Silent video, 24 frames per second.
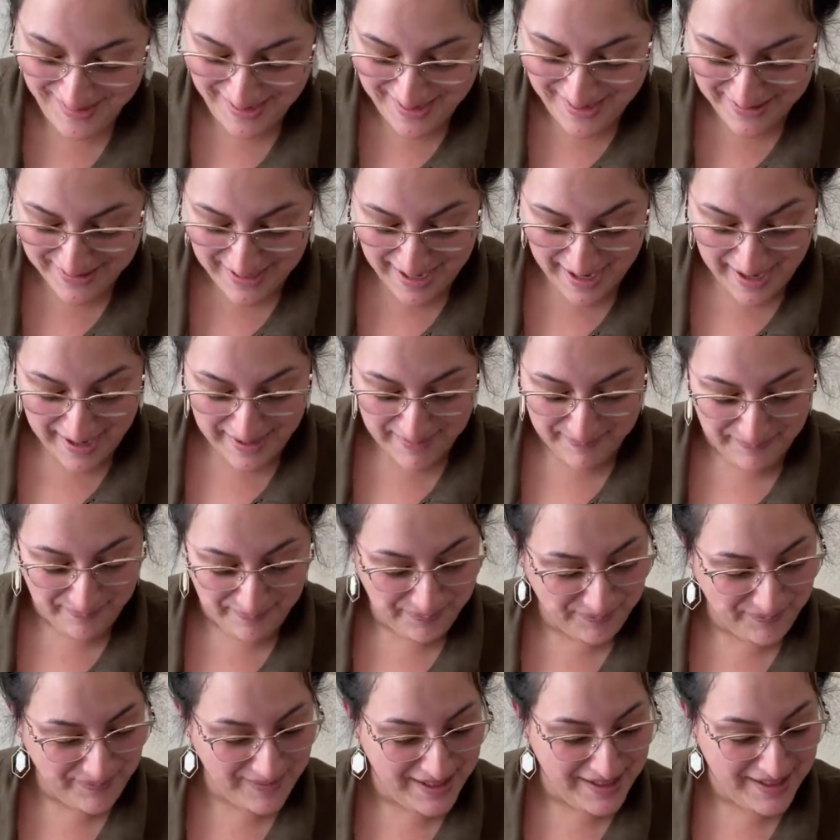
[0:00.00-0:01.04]
okay.
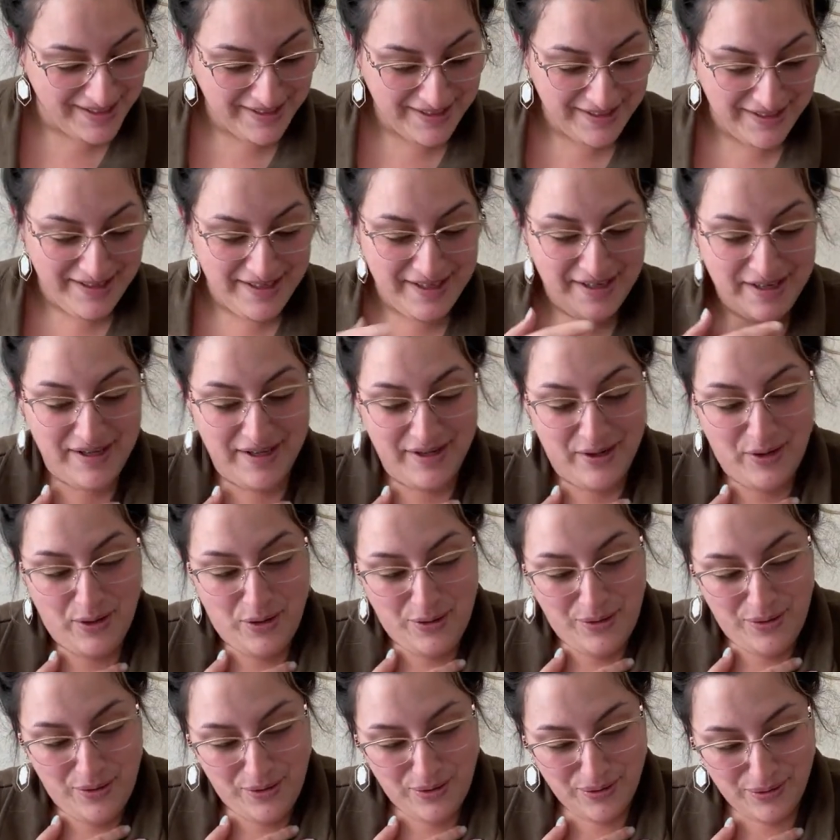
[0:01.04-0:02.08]

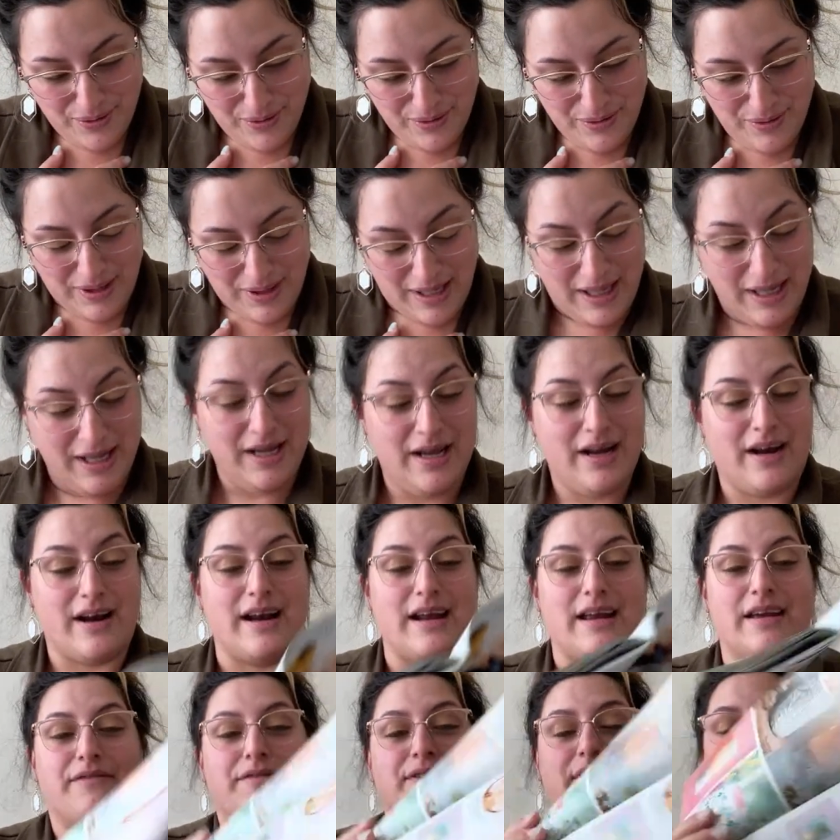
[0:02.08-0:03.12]
Whew. All
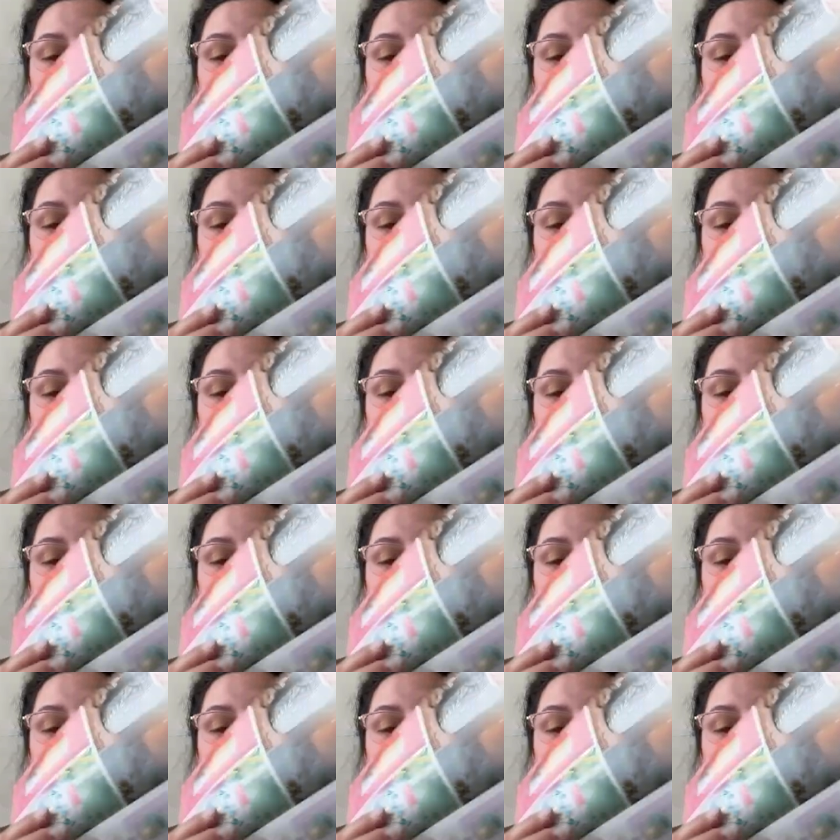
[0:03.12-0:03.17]
right, if you